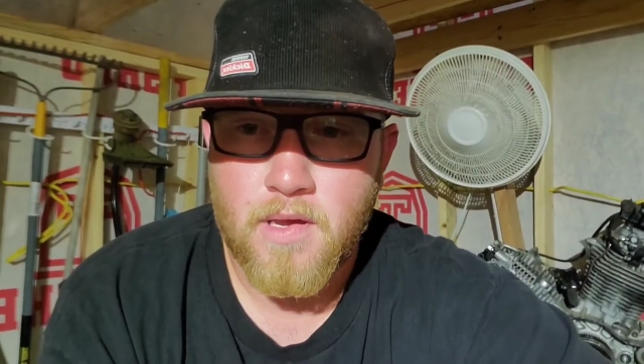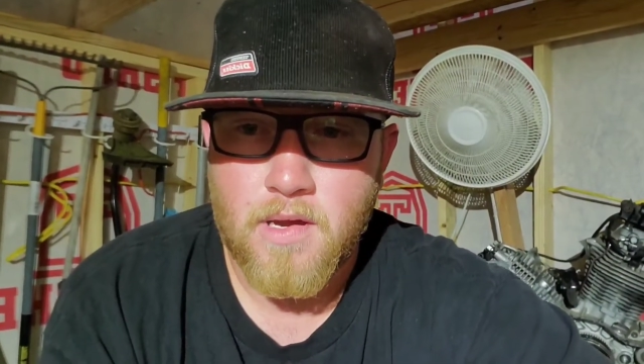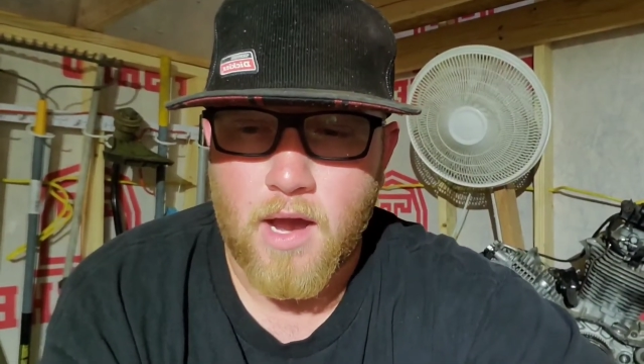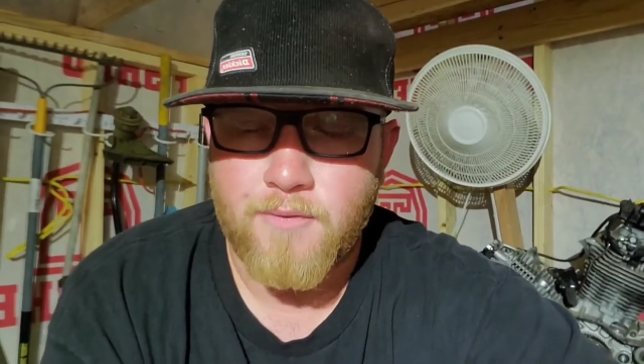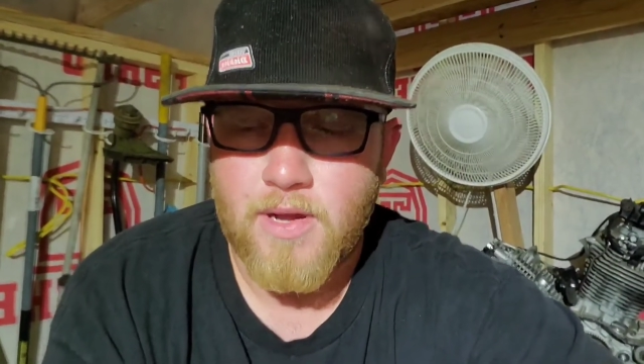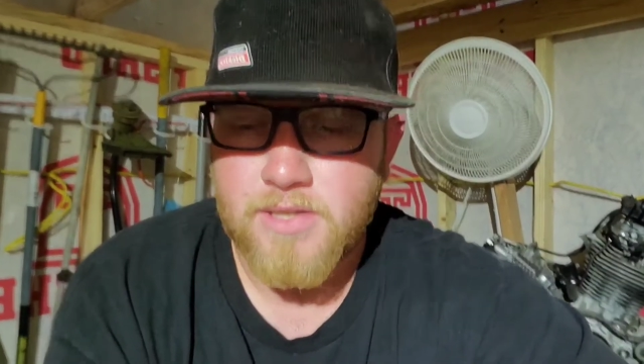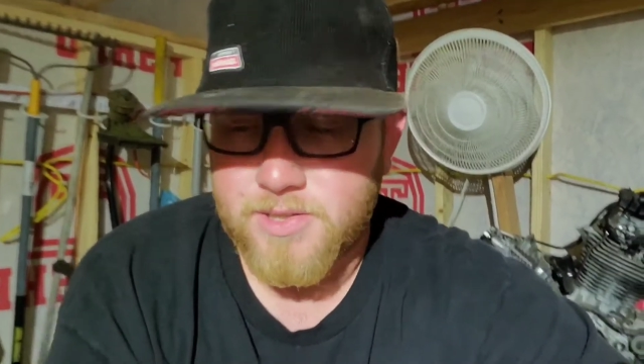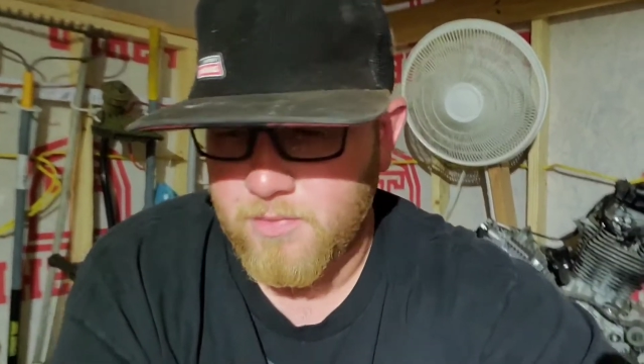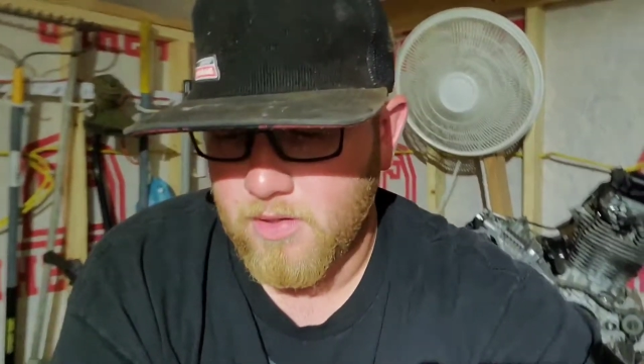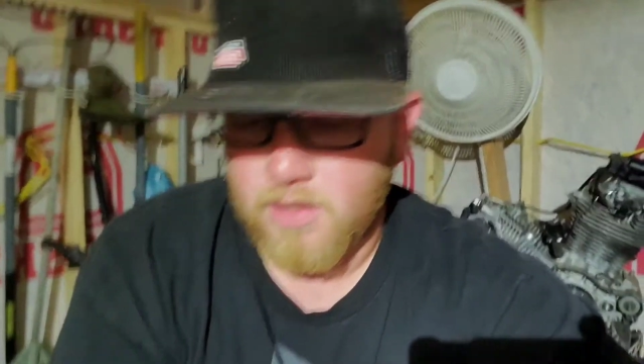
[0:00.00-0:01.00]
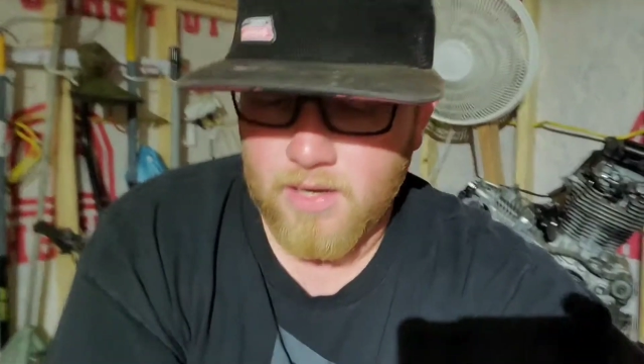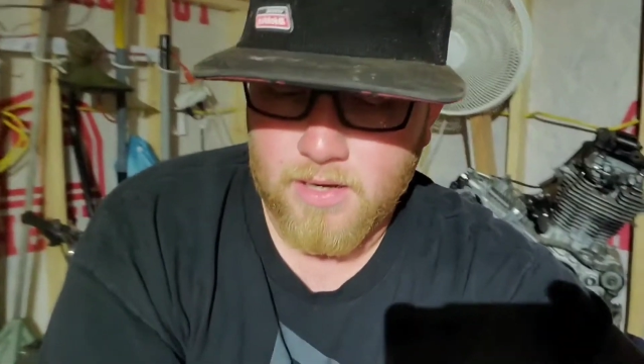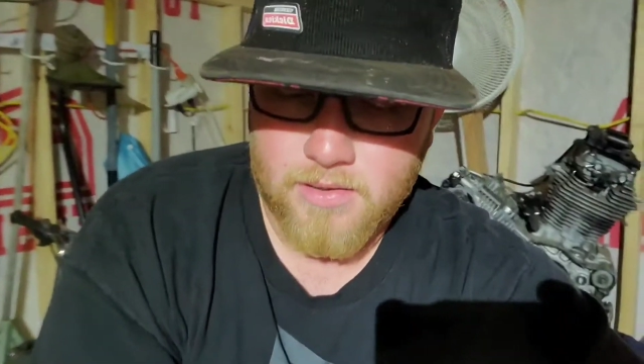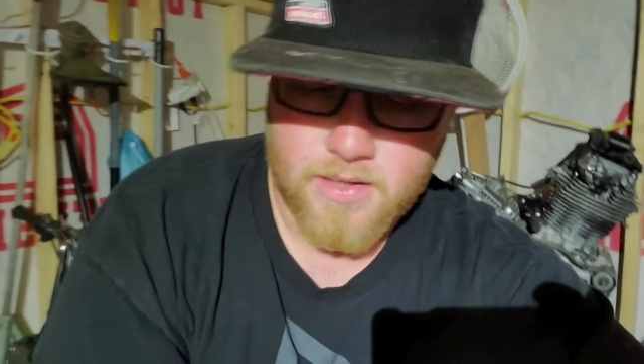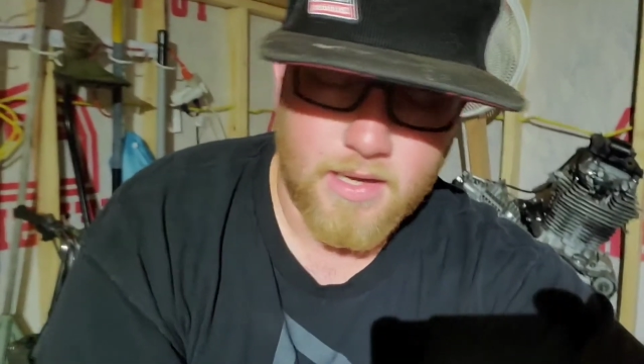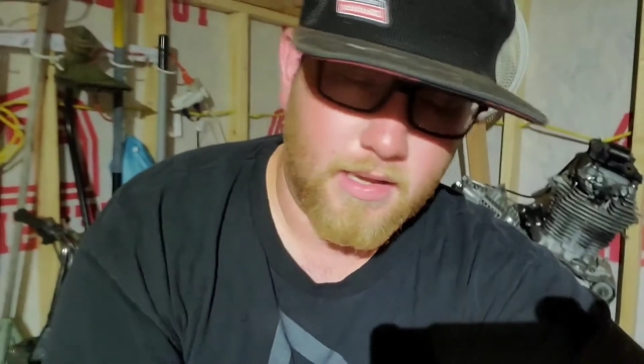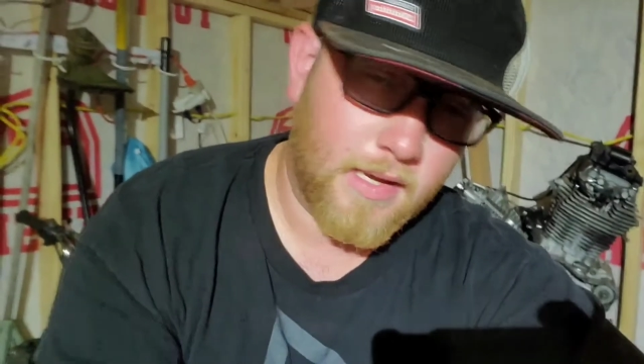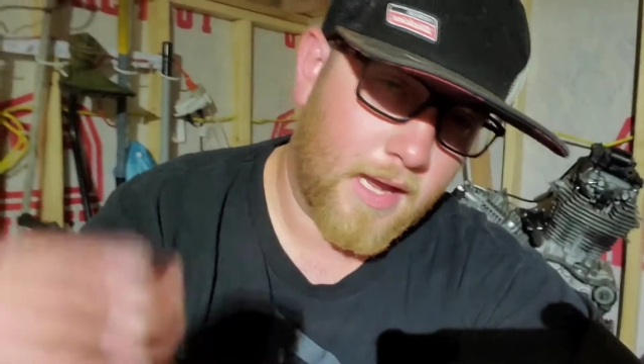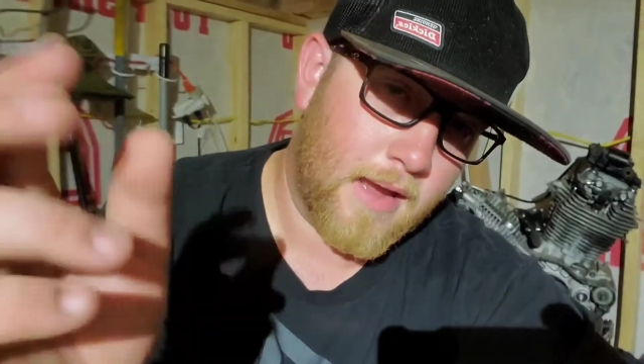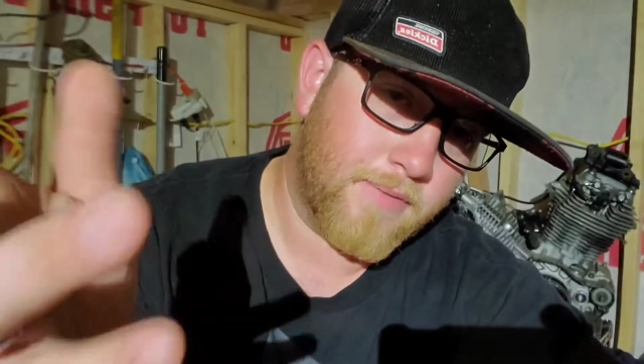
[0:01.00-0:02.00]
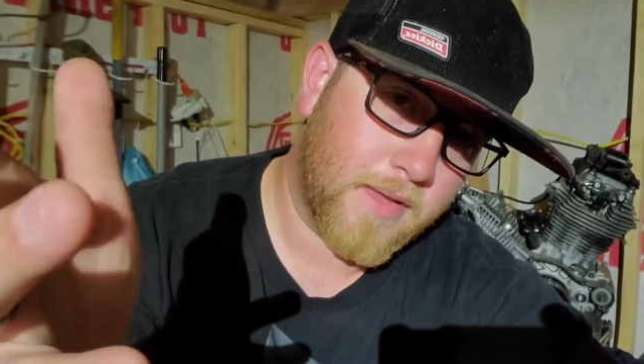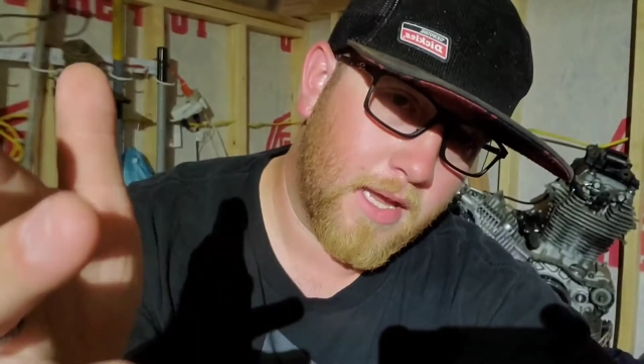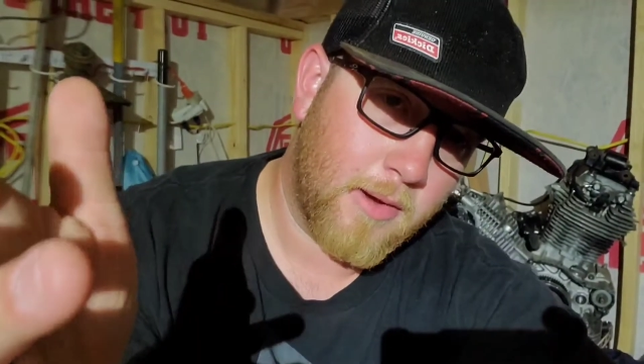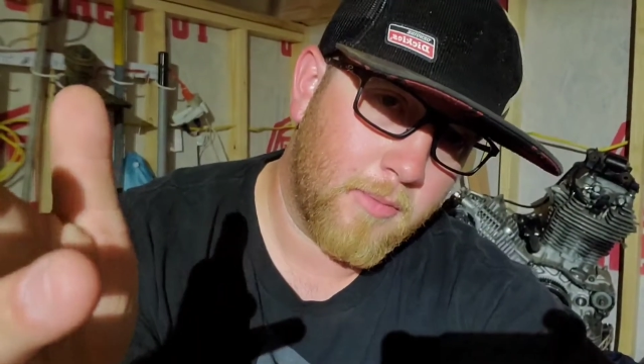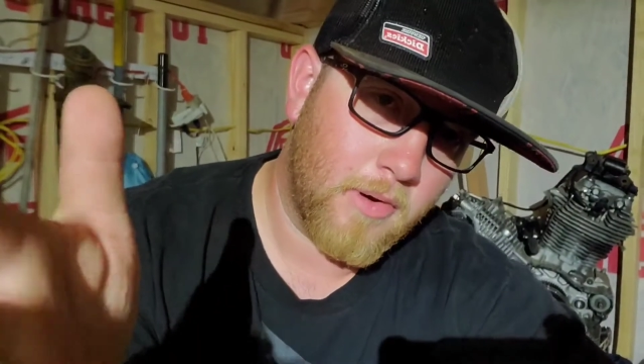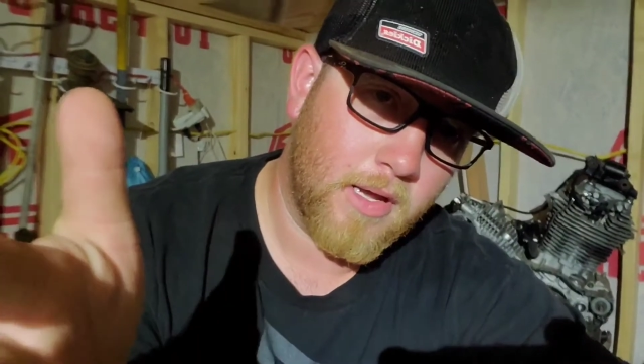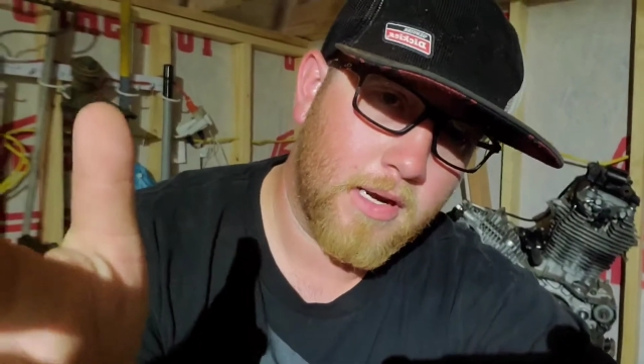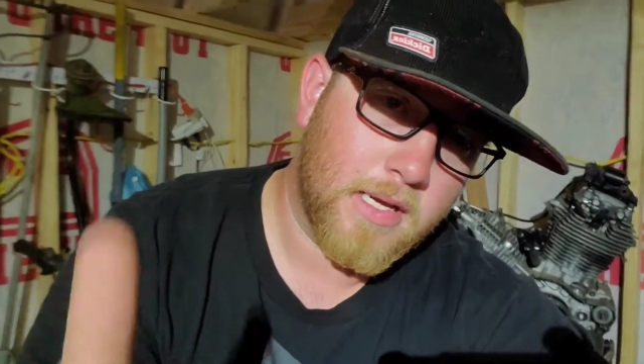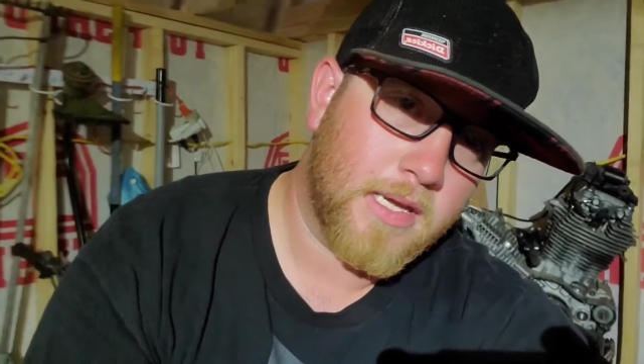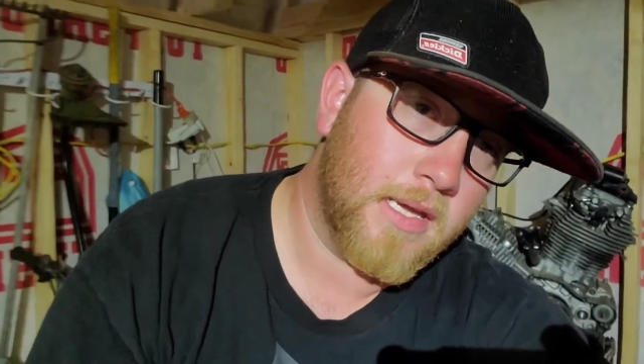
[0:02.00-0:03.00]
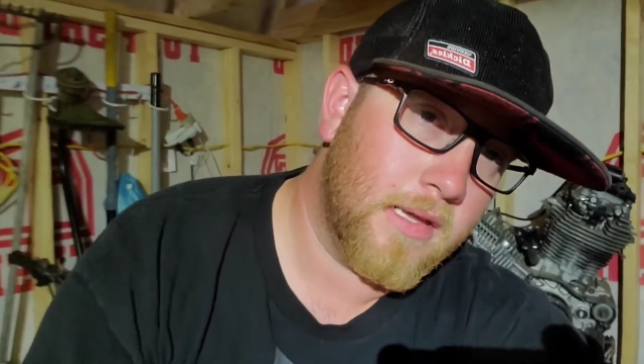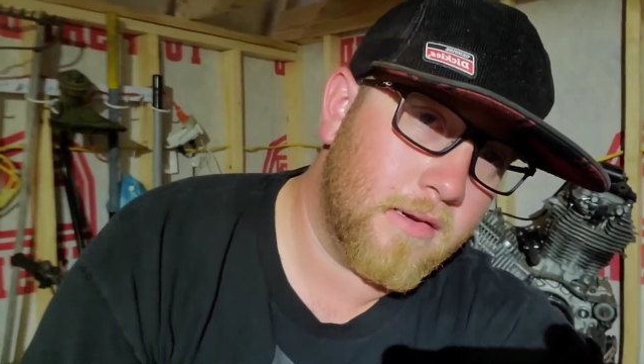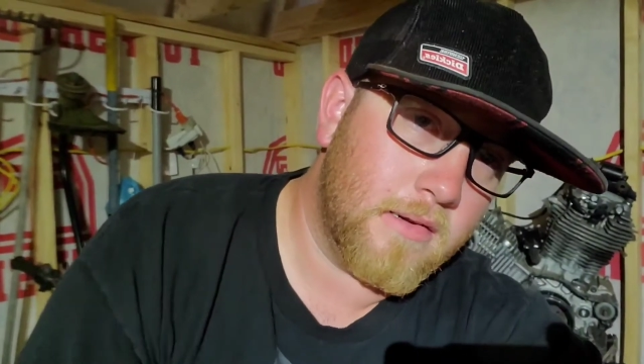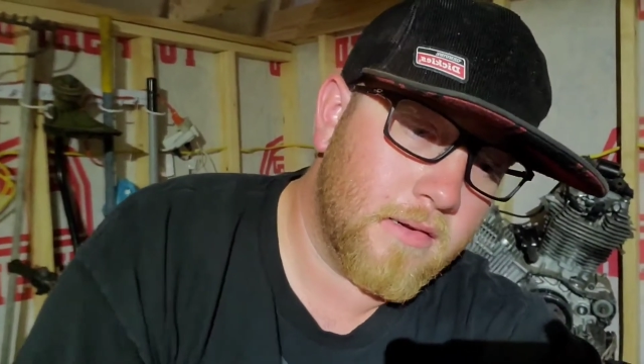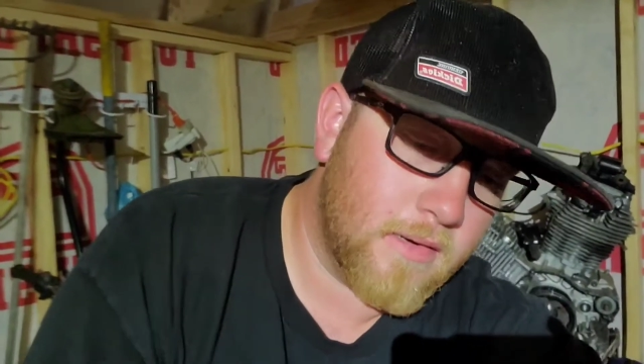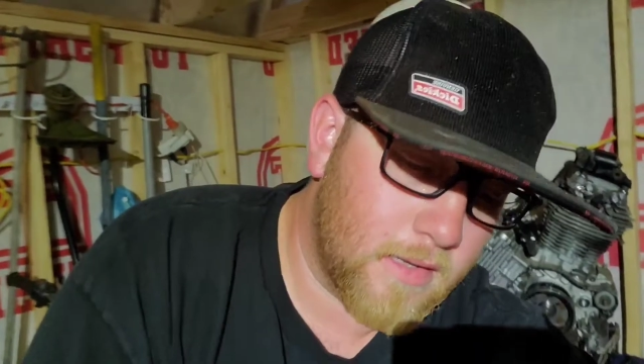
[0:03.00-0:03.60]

I found some online that had like half the camera and a kit and